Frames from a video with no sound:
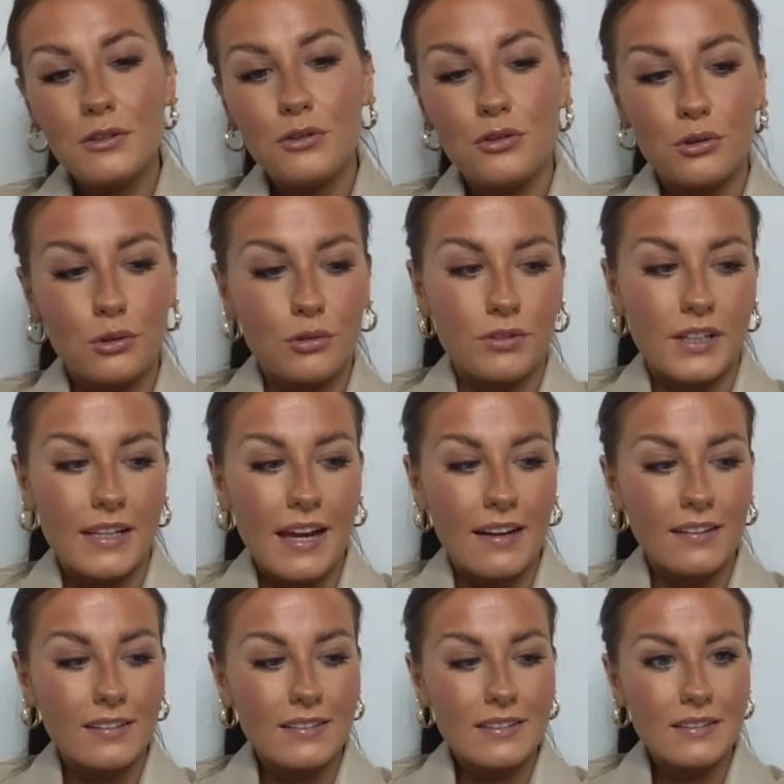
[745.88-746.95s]
jewellery
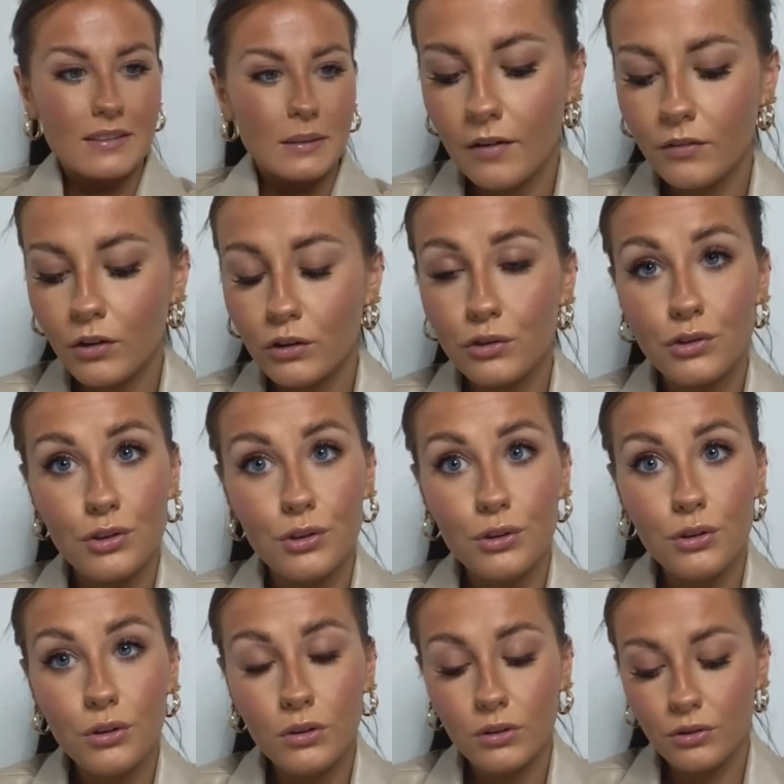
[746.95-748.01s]
next. I've got two
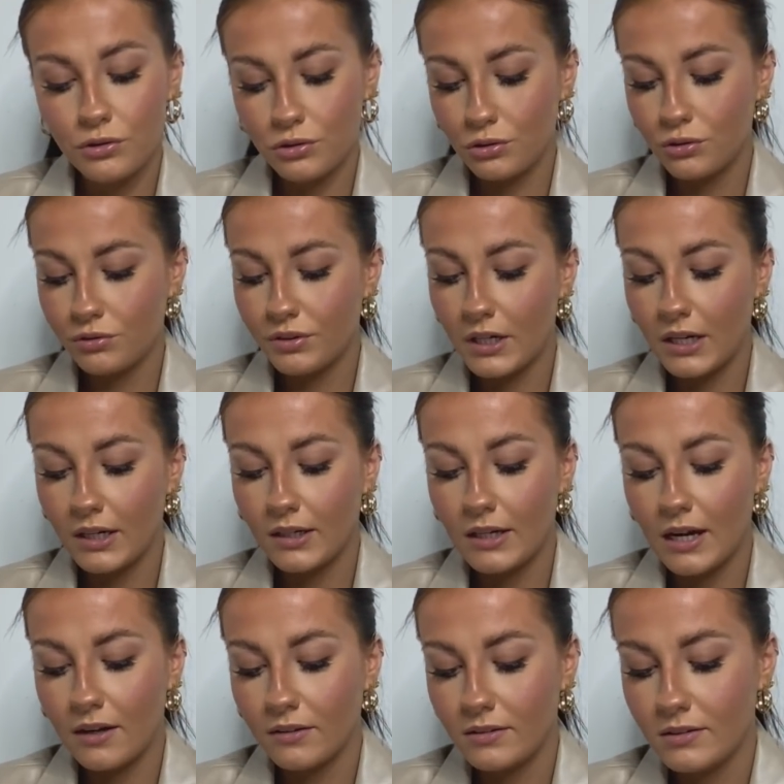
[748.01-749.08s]
jewellery
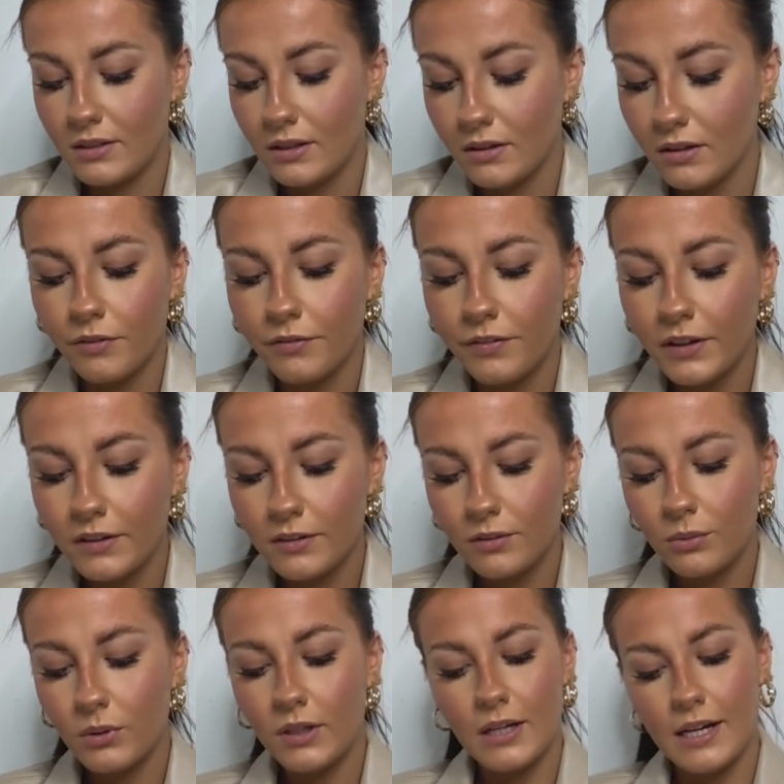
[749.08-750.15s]
gals here. First
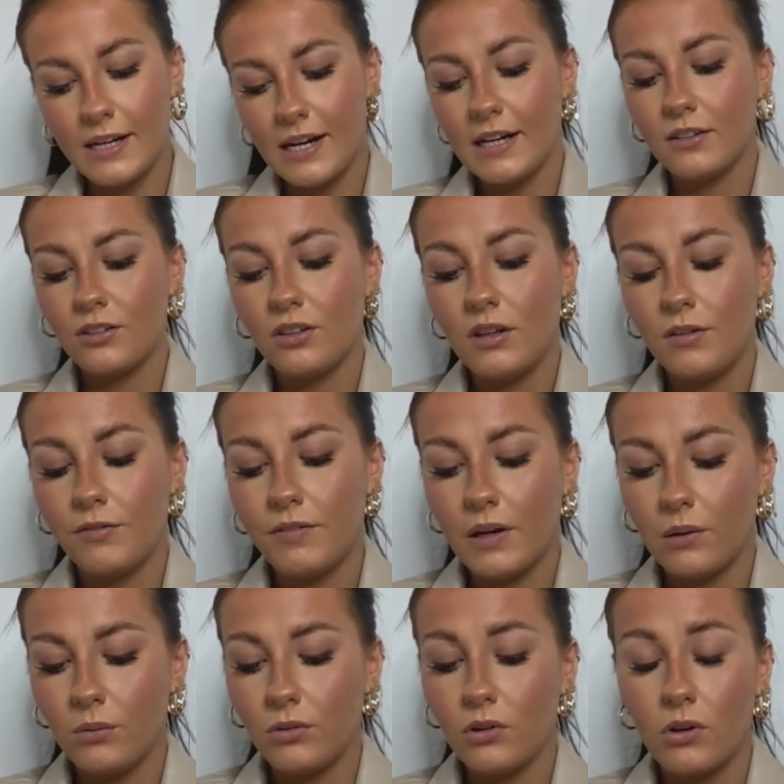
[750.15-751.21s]
one I actually
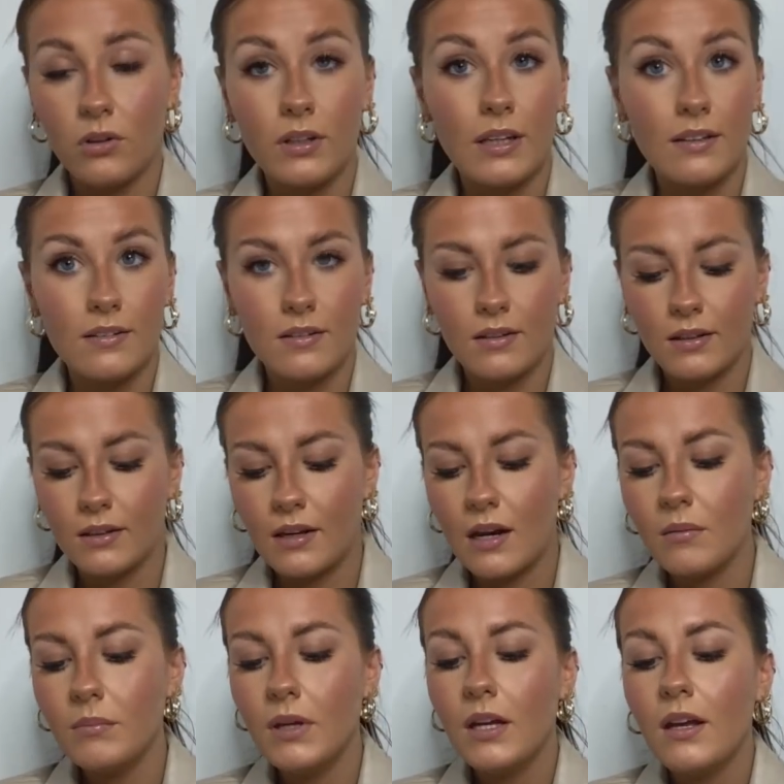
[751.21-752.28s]
found on Instagram
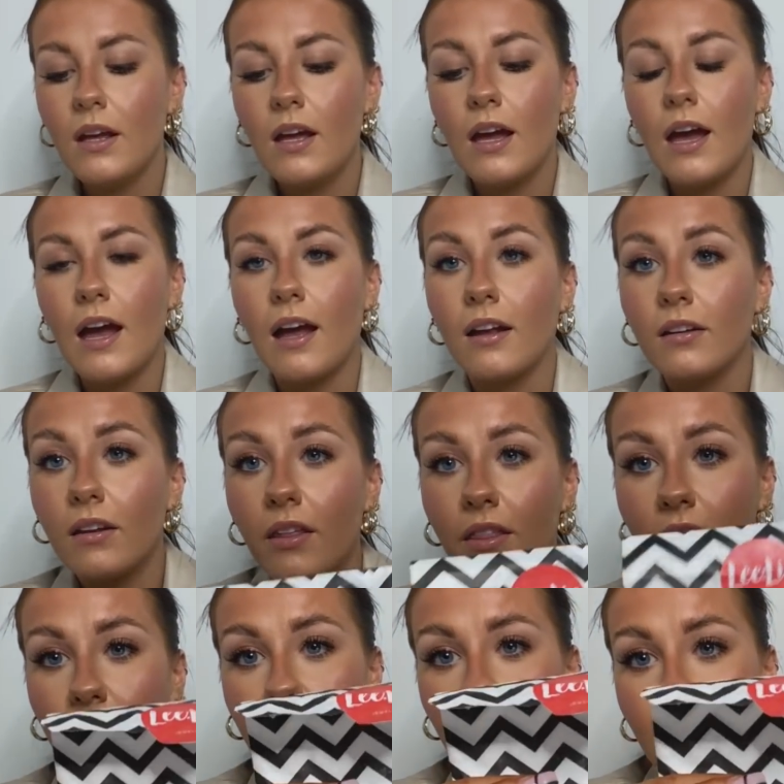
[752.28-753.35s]
and
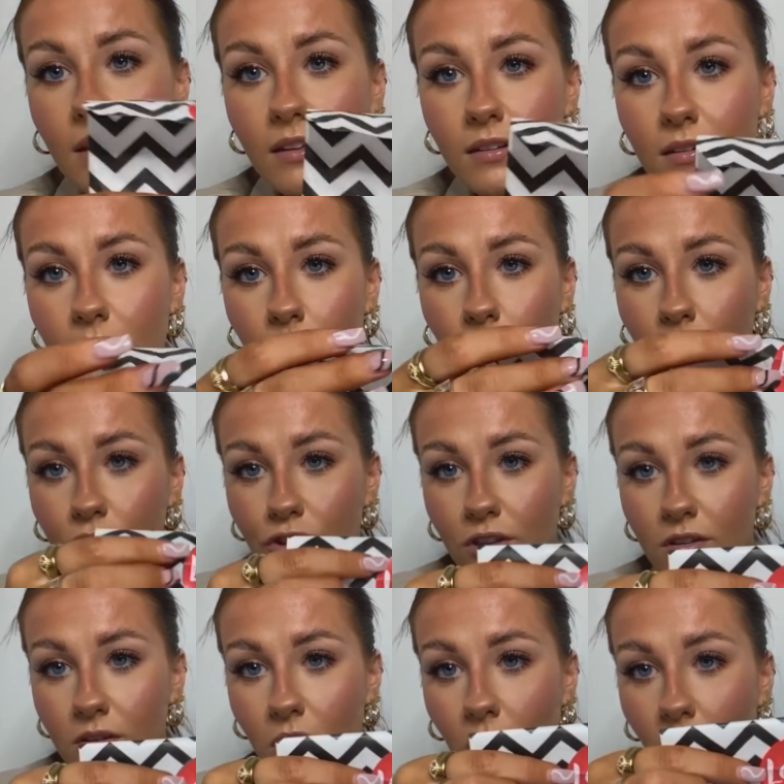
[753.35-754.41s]
this is what she's
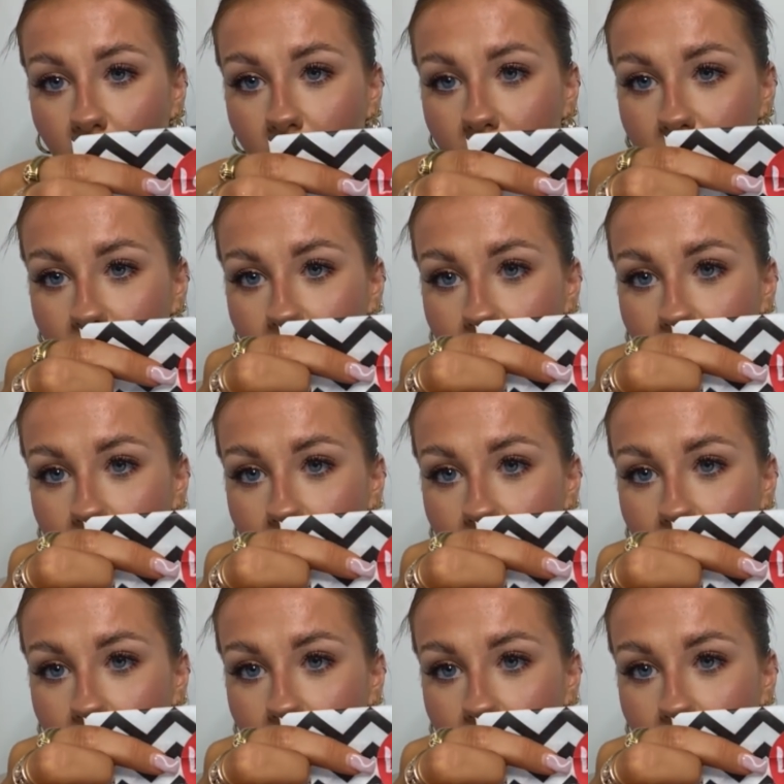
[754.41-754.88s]
called